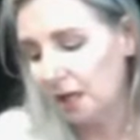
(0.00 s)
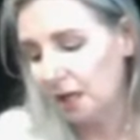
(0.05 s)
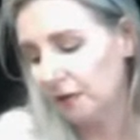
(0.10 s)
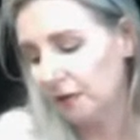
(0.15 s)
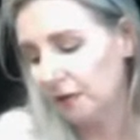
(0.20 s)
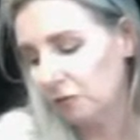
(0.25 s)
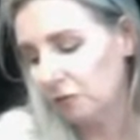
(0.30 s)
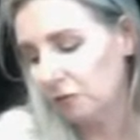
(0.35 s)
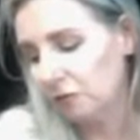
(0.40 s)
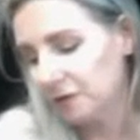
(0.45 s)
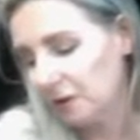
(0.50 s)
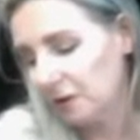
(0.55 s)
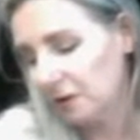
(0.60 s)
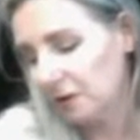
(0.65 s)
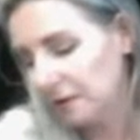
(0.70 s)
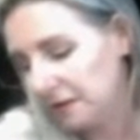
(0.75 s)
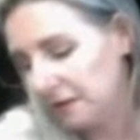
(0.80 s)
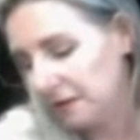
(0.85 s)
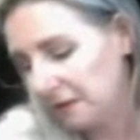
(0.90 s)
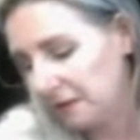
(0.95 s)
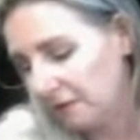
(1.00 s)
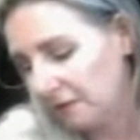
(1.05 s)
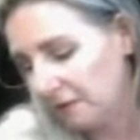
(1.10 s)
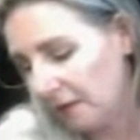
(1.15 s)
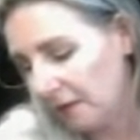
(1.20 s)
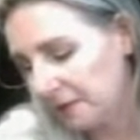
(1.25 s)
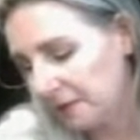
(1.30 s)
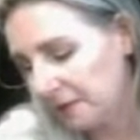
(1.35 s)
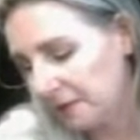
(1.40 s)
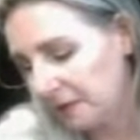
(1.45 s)
They're also, the Six of
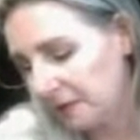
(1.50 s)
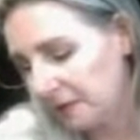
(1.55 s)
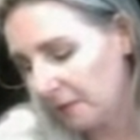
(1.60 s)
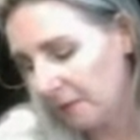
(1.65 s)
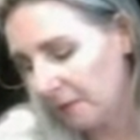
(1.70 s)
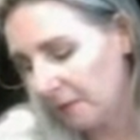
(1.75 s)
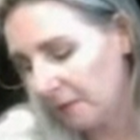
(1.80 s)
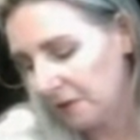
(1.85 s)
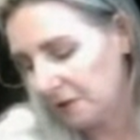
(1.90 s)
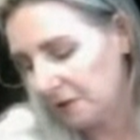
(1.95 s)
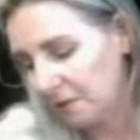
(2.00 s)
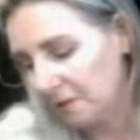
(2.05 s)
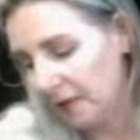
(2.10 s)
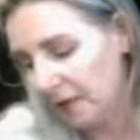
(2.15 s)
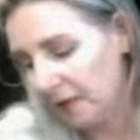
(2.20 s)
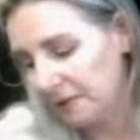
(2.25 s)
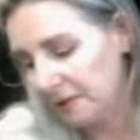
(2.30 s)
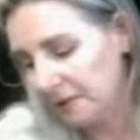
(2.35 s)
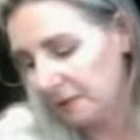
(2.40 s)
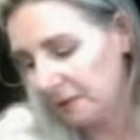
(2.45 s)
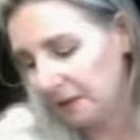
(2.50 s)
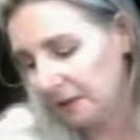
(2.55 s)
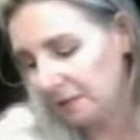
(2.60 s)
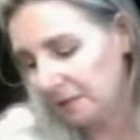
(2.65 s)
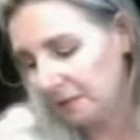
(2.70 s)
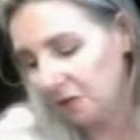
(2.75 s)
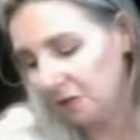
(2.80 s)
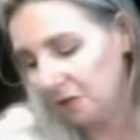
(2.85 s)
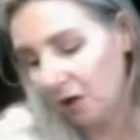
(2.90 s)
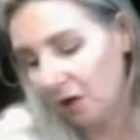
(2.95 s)
Cups has come up, so maybe spending
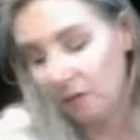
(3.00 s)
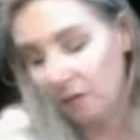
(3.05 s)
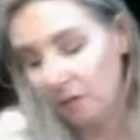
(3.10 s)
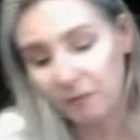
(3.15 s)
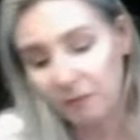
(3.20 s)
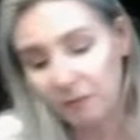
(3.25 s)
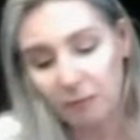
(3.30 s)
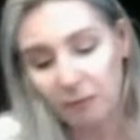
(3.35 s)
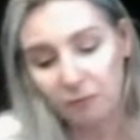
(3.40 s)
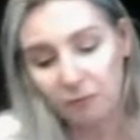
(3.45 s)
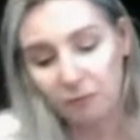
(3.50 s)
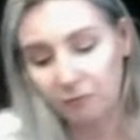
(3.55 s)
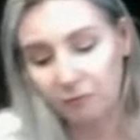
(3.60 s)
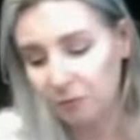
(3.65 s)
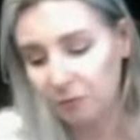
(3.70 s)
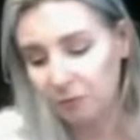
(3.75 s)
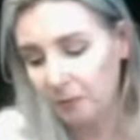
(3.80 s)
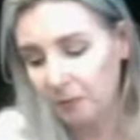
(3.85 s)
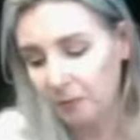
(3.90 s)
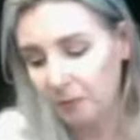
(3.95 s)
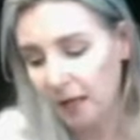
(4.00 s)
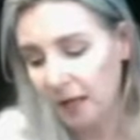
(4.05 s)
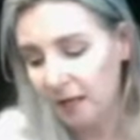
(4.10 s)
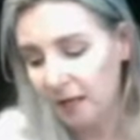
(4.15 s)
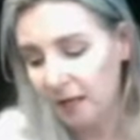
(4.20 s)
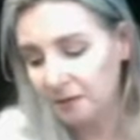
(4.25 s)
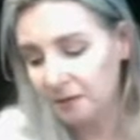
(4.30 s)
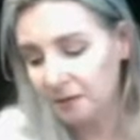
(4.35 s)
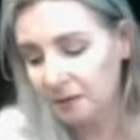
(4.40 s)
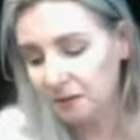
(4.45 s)
some time with people from your
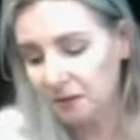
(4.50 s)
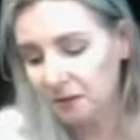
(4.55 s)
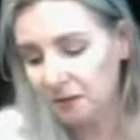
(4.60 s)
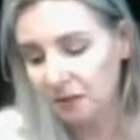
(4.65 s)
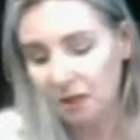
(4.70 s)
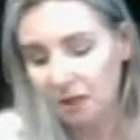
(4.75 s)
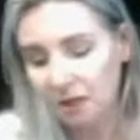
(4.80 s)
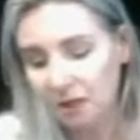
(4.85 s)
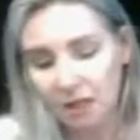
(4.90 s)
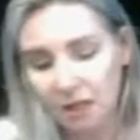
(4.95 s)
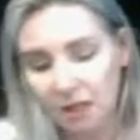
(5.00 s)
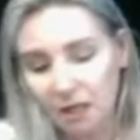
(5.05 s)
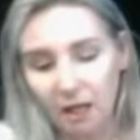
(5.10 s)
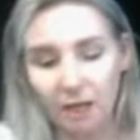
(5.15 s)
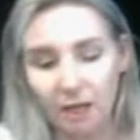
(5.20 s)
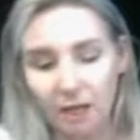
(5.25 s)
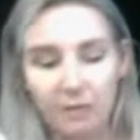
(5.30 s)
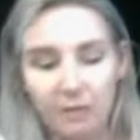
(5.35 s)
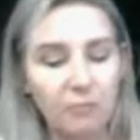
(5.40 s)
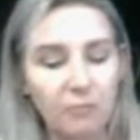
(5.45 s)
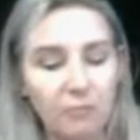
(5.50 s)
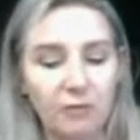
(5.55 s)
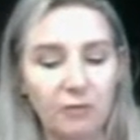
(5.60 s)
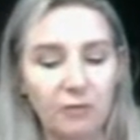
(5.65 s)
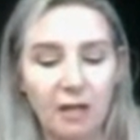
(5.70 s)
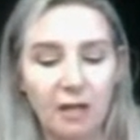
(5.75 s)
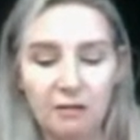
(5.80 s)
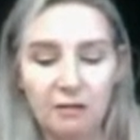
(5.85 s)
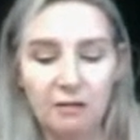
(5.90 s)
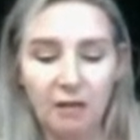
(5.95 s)
past, people
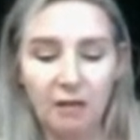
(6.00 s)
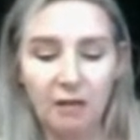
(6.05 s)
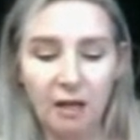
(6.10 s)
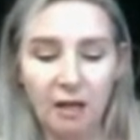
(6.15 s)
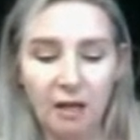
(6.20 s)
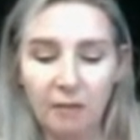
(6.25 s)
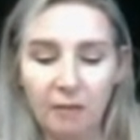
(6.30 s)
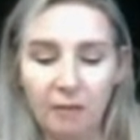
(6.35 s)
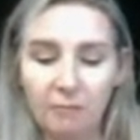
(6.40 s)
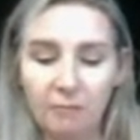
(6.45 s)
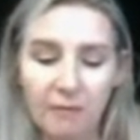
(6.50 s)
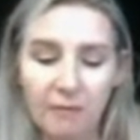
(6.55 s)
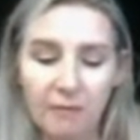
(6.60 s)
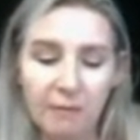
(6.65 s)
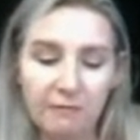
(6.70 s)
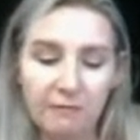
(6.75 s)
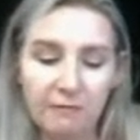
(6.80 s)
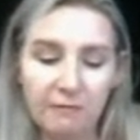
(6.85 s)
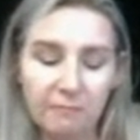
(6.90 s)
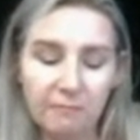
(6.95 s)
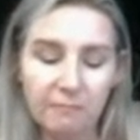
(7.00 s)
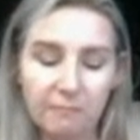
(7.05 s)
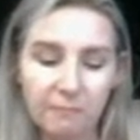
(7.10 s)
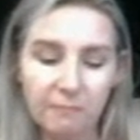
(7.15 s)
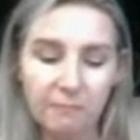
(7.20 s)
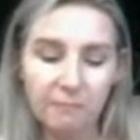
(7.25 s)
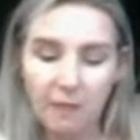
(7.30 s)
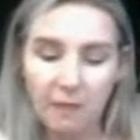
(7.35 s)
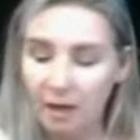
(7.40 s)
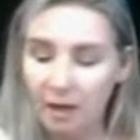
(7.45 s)
that maybe
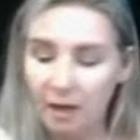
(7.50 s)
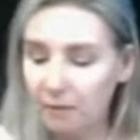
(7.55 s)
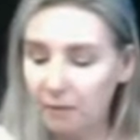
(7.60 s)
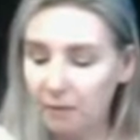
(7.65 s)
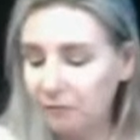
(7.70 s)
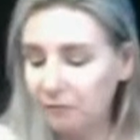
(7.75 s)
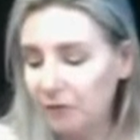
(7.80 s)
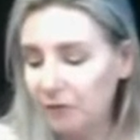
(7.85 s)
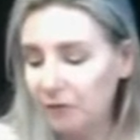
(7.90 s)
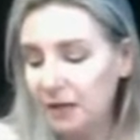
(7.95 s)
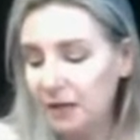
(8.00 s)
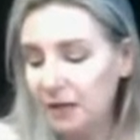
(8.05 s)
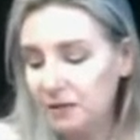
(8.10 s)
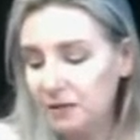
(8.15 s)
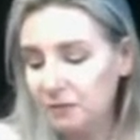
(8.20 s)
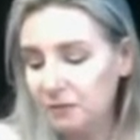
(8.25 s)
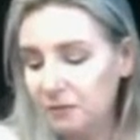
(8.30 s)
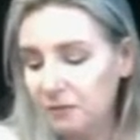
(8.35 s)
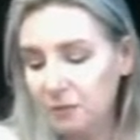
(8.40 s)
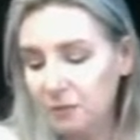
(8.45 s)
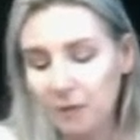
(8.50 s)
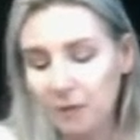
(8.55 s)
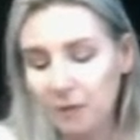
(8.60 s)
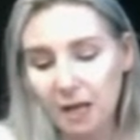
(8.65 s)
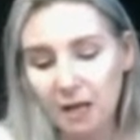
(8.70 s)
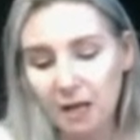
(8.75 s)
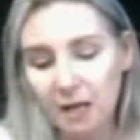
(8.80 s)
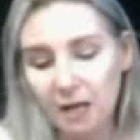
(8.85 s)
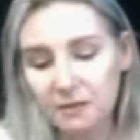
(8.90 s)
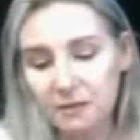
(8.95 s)
friends from your
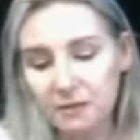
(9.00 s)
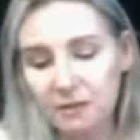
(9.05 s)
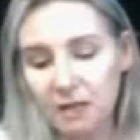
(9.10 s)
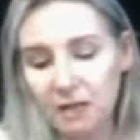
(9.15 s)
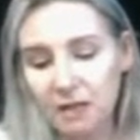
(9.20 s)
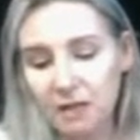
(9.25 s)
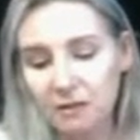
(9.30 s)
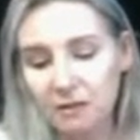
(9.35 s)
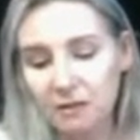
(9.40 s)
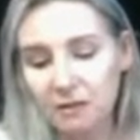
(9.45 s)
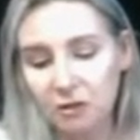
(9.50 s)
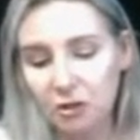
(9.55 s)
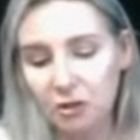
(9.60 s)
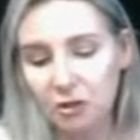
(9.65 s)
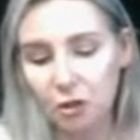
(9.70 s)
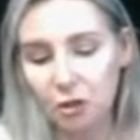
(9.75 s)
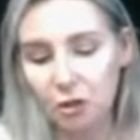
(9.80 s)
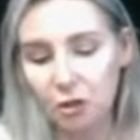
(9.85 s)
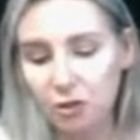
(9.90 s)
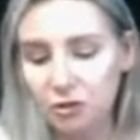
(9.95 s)
past that you can go